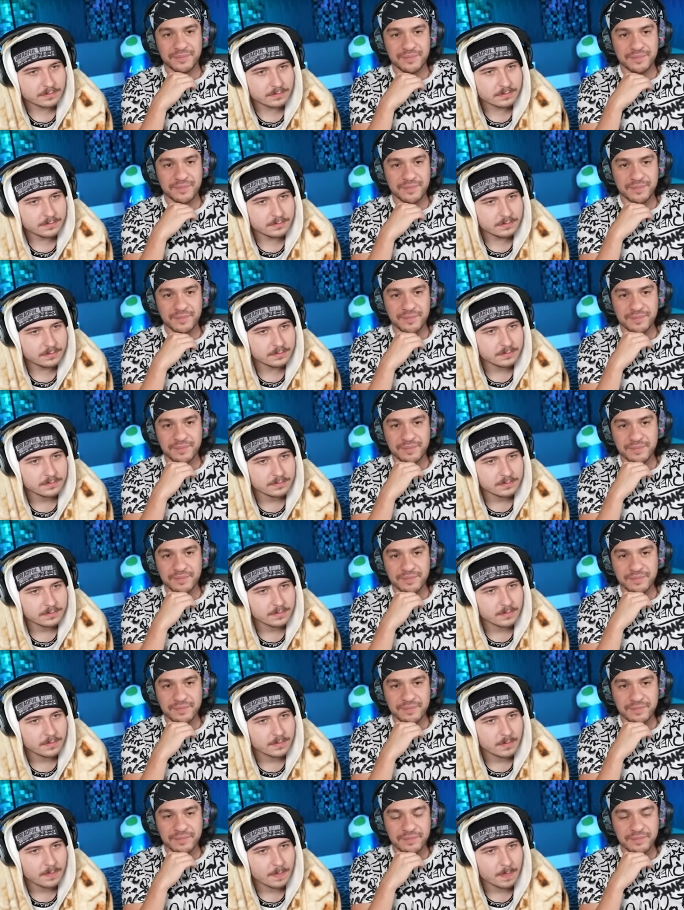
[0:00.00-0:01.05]

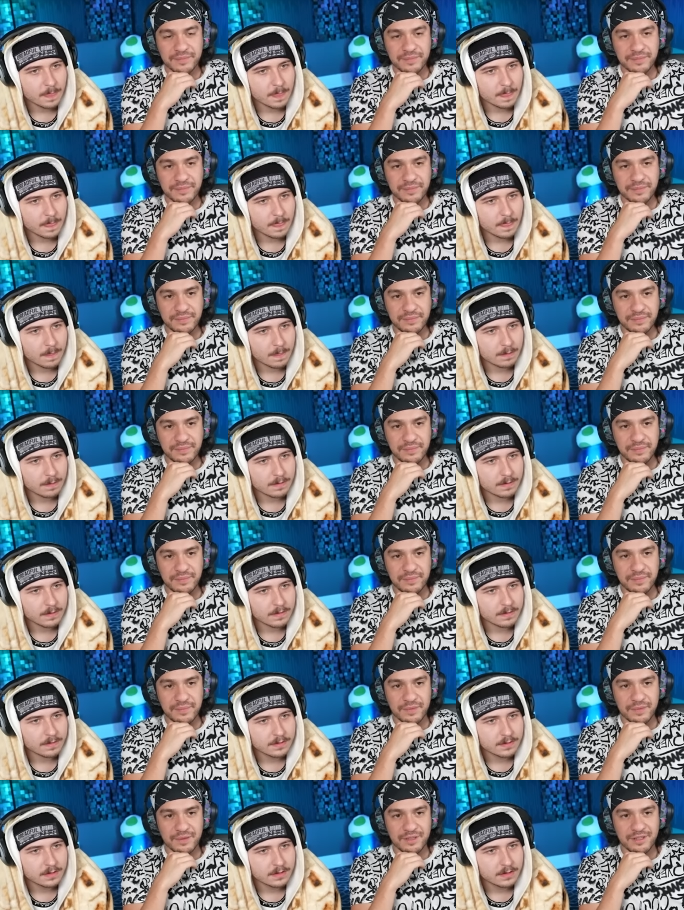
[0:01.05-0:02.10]

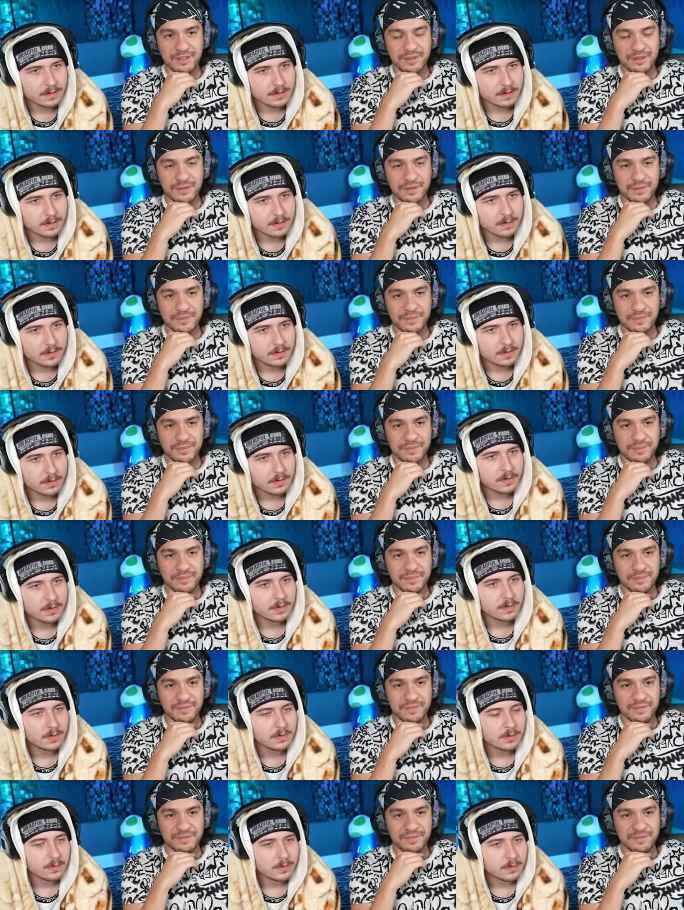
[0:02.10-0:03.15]

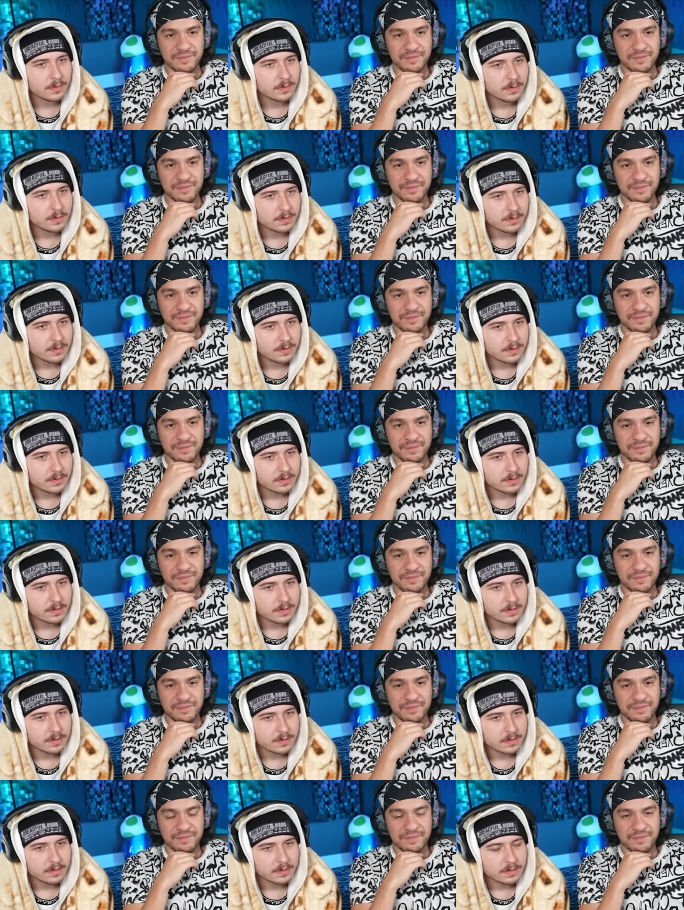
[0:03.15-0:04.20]

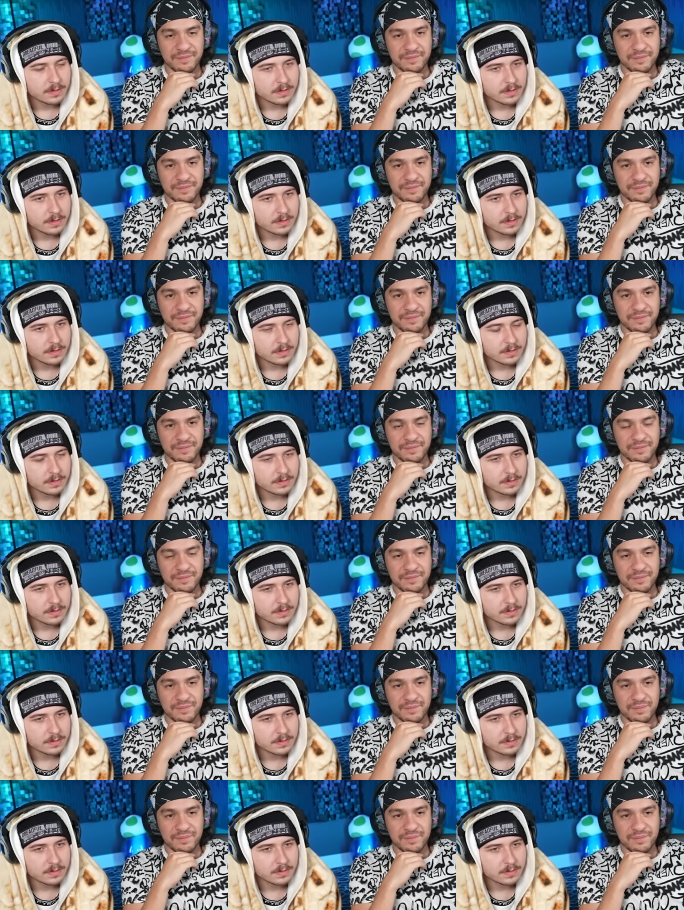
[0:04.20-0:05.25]

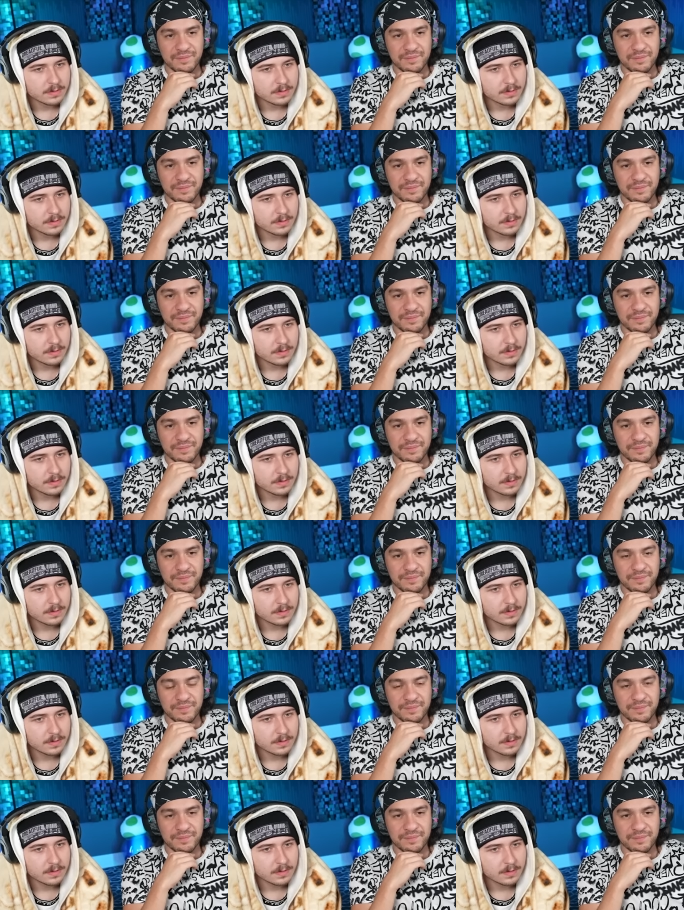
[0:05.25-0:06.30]

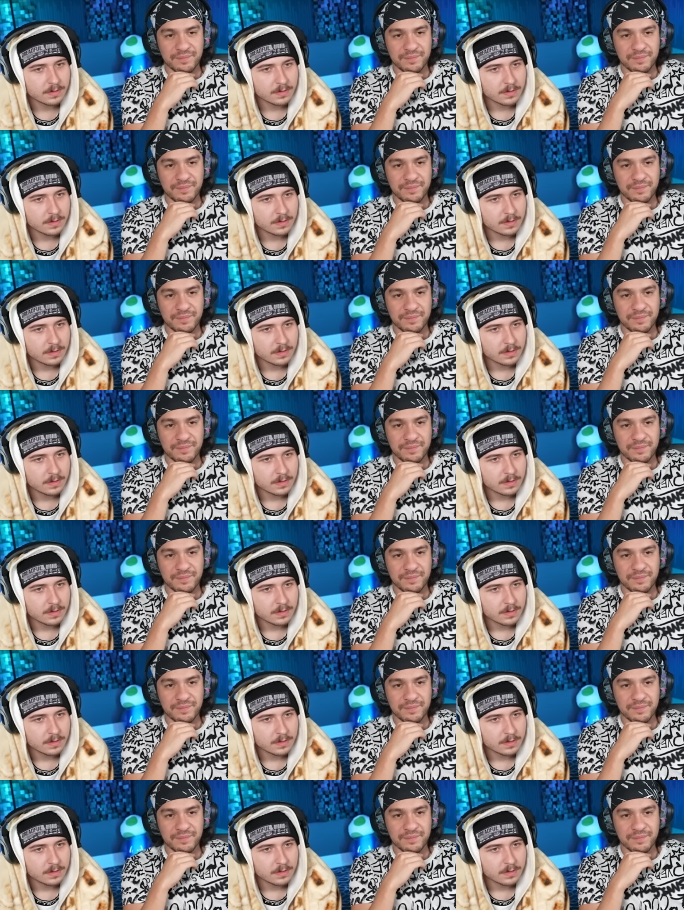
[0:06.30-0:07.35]

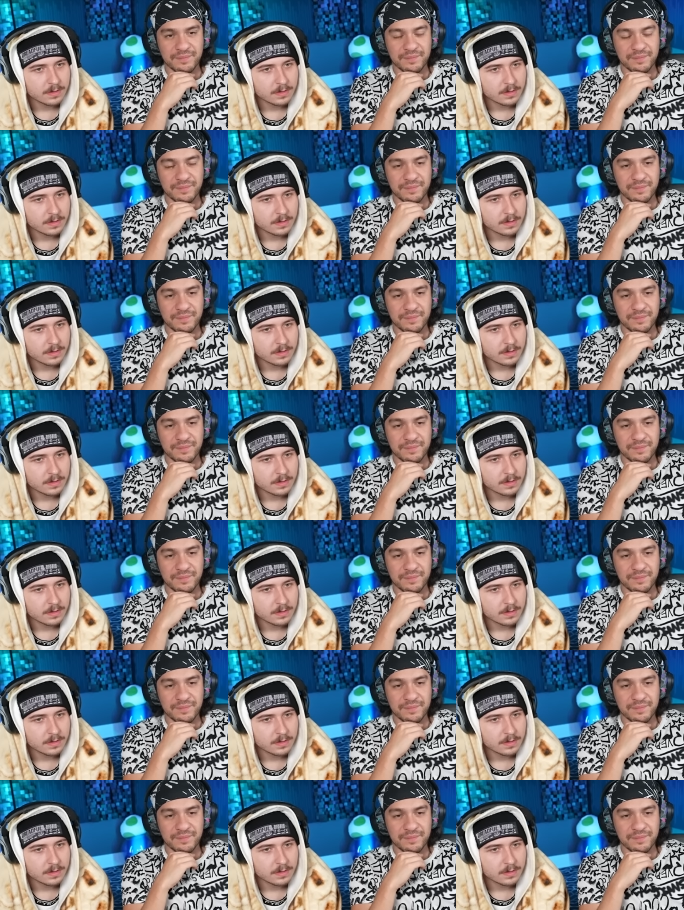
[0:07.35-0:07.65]
Nothing is said.